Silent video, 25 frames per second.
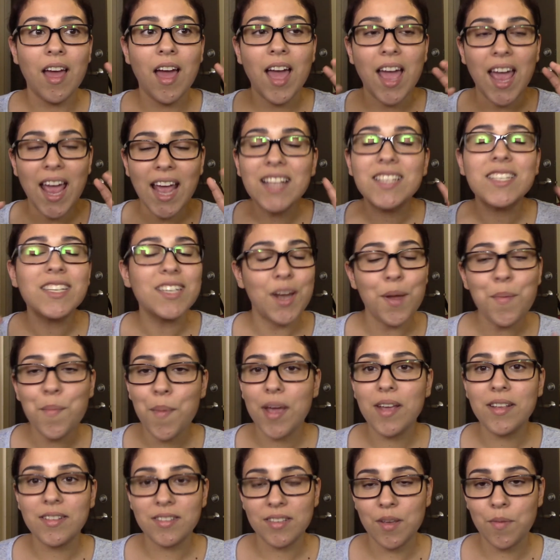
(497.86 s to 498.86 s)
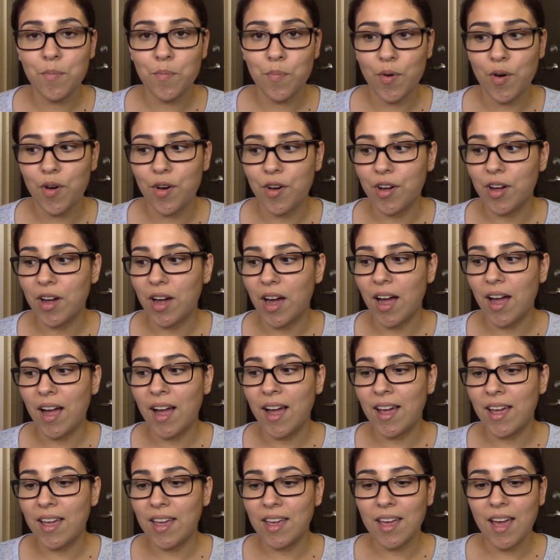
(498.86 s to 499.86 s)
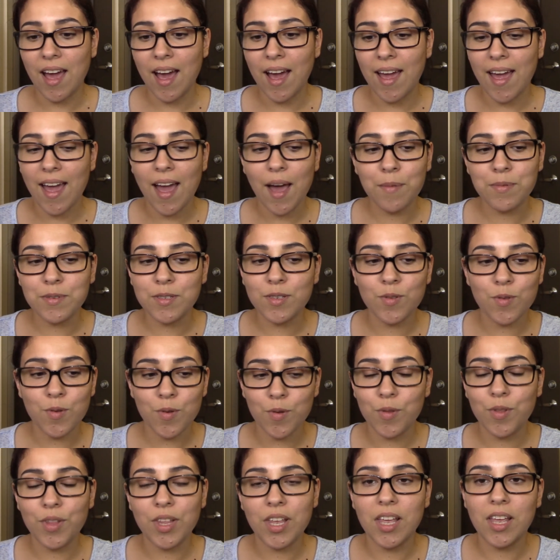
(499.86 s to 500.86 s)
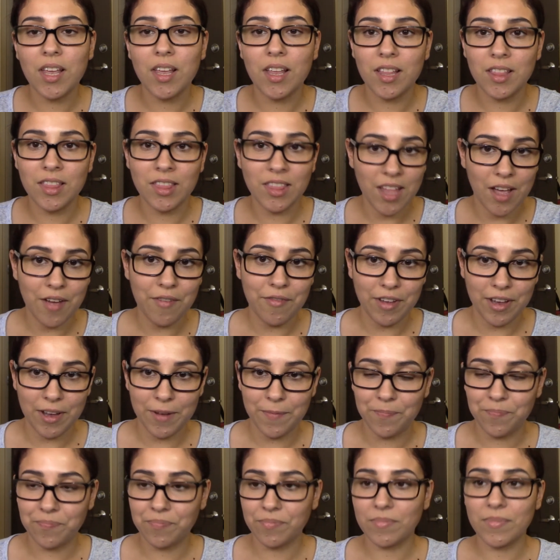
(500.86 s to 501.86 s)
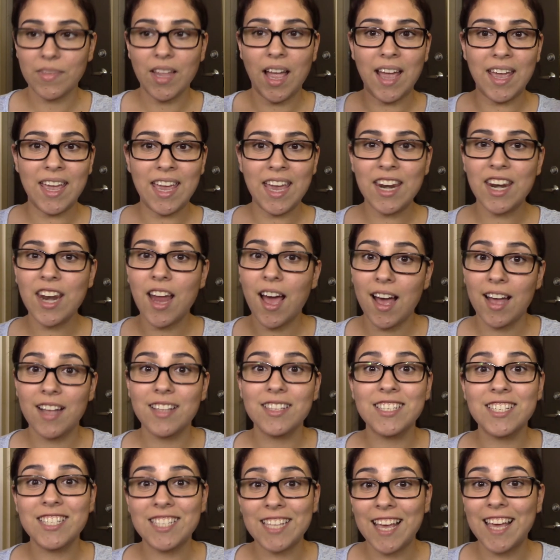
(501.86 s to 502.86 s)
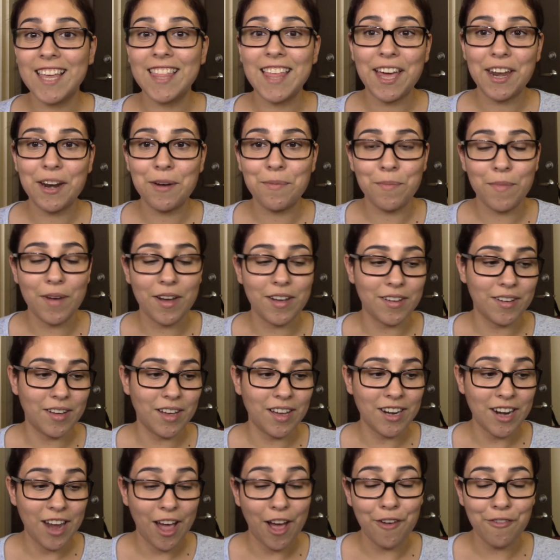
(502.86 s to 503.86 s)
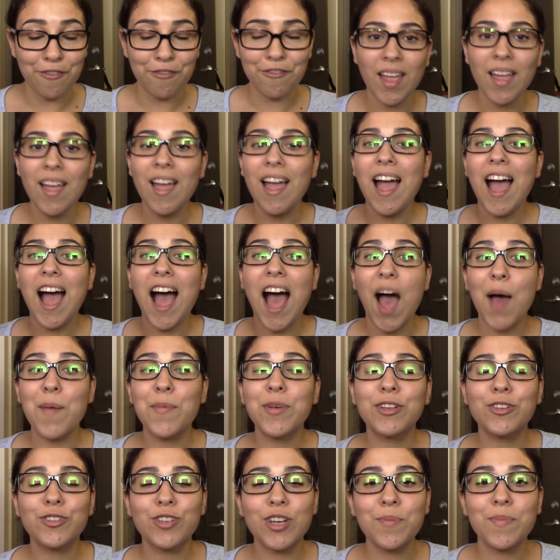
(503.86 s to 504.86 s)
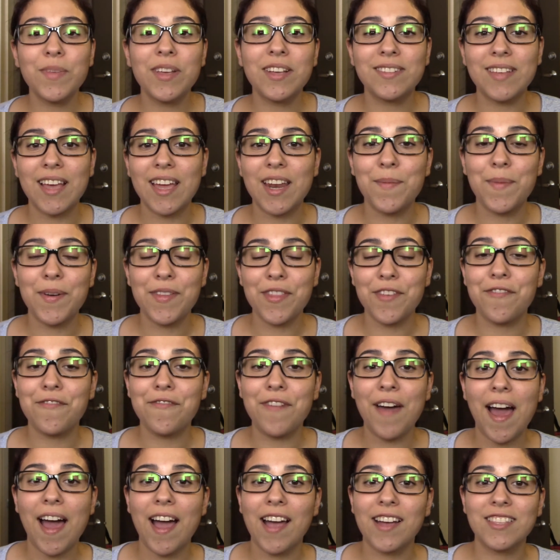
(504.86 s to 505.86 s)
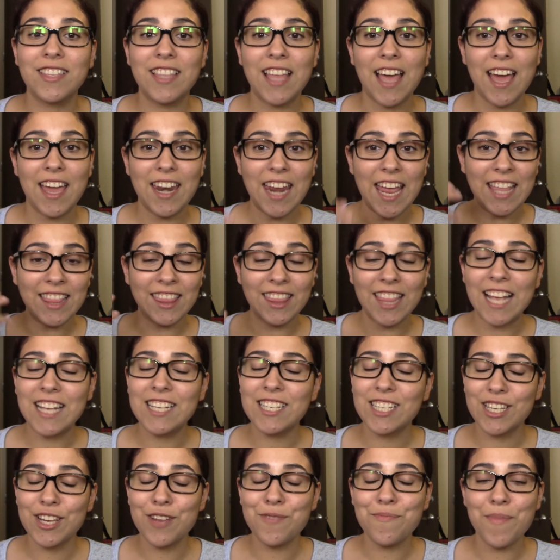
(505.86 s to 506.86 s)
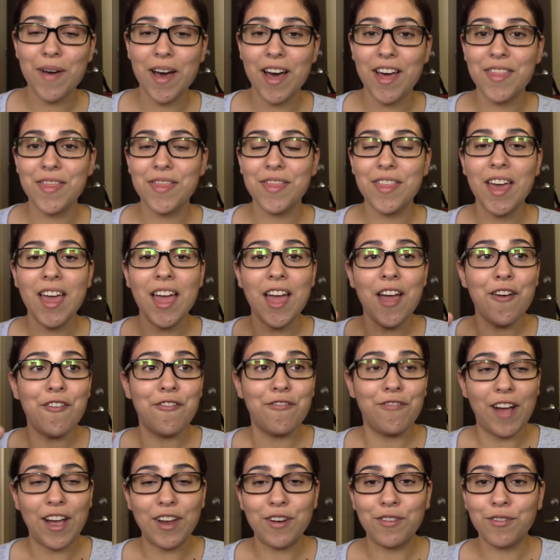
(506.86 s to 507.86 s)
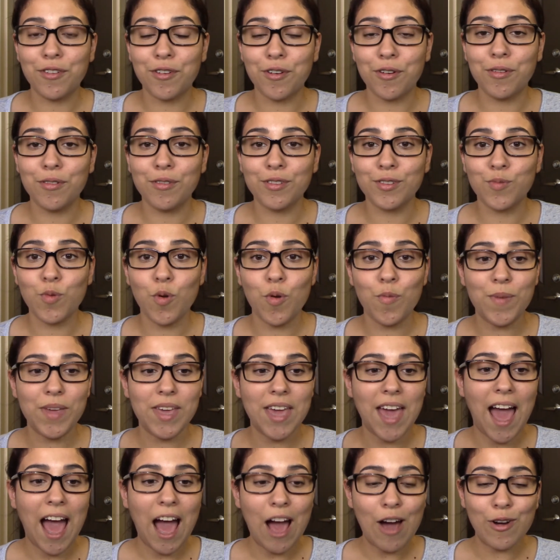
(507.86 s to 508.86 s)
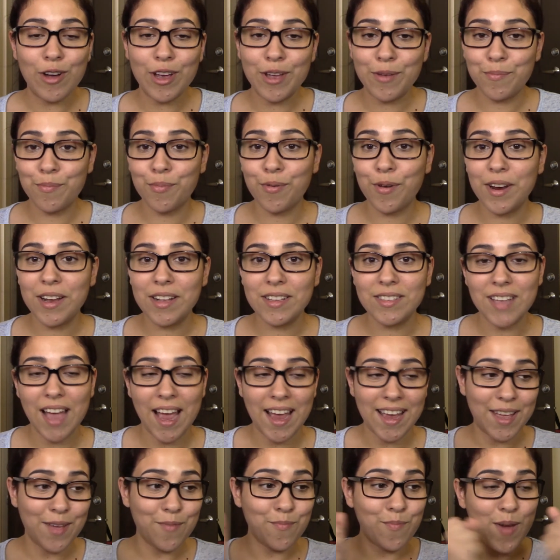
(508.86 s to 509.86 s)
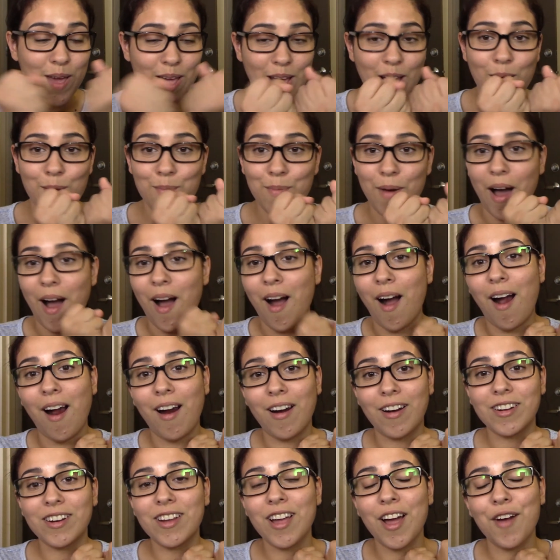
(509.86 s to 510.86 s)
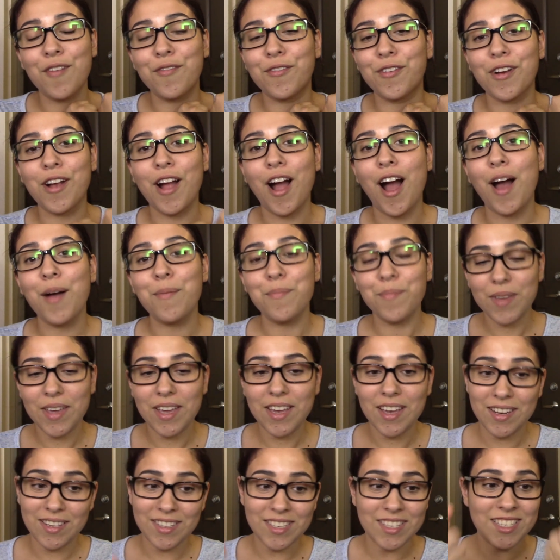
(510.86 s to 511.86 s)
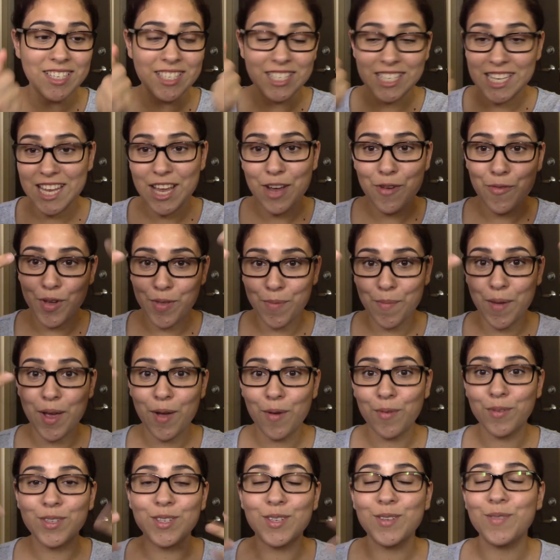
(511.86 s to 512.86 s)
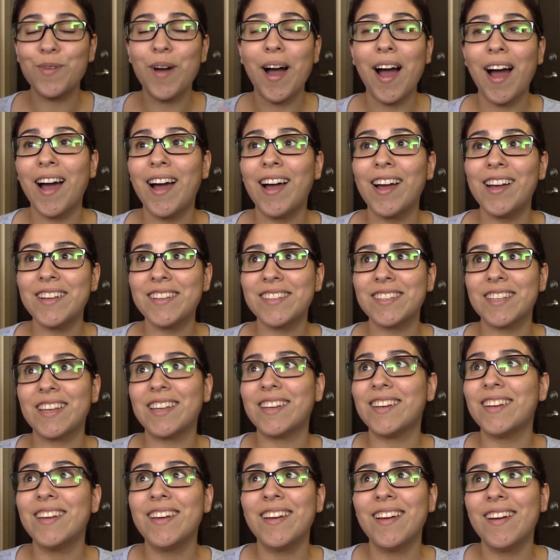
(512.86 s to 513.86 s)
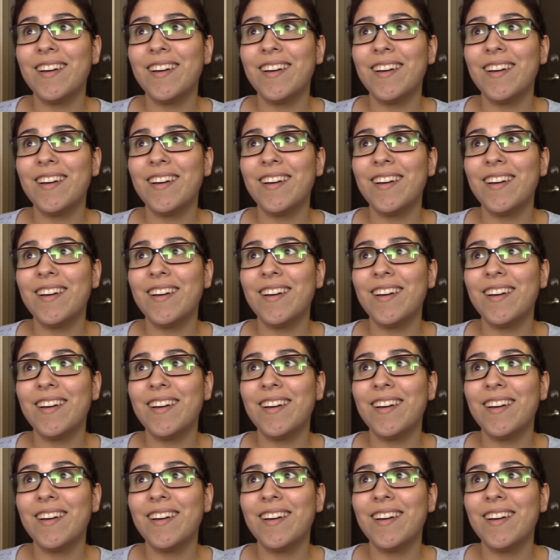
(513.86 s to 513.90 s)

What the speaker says: It's an amazing book. I absolutely love it. I cannot say that enough. I'm extremely excited by the fact that in less than a month, Final Girls will be out in print. I can pick up a hardcover copy and see it with my own two eyes, and